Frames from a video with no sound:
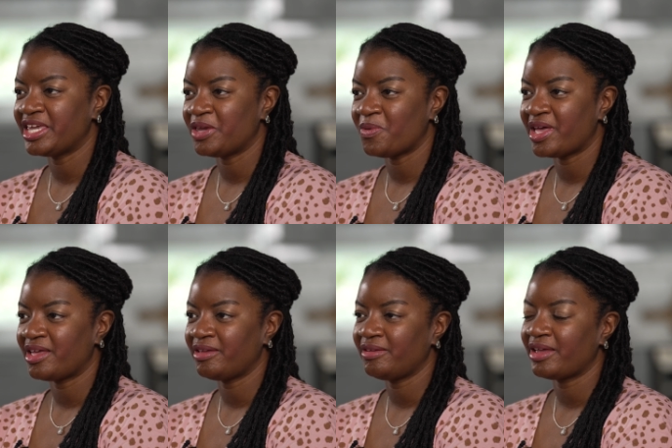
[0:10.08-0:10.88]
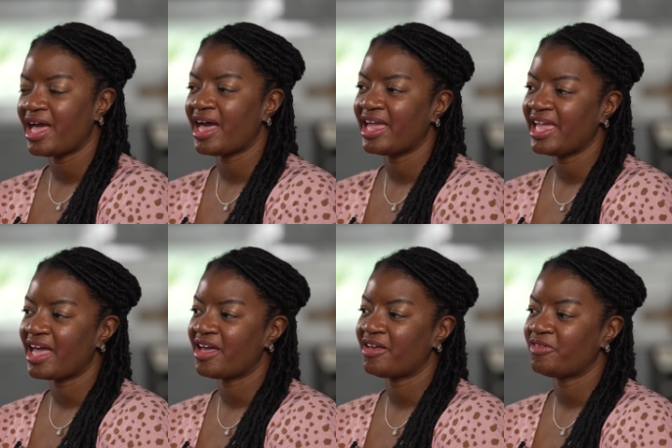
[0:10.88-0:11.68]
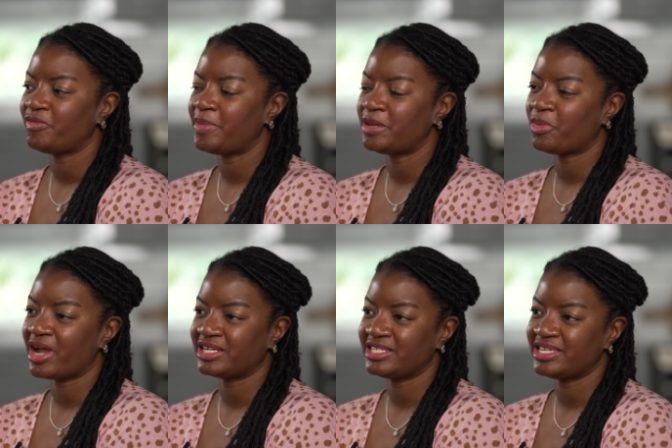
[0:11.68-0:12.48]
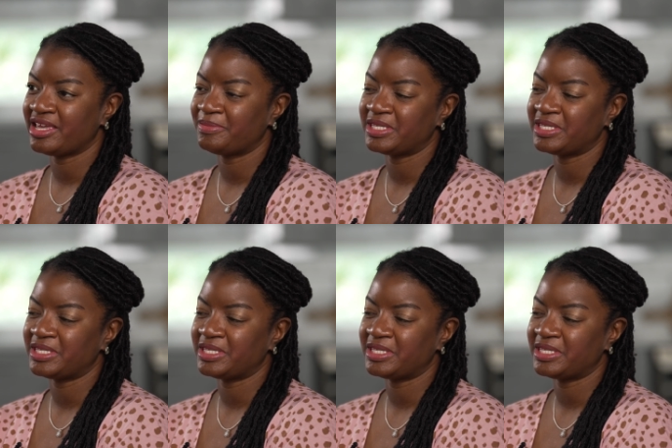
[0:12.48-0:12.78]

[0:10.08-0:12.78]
Giwa. I have been practicing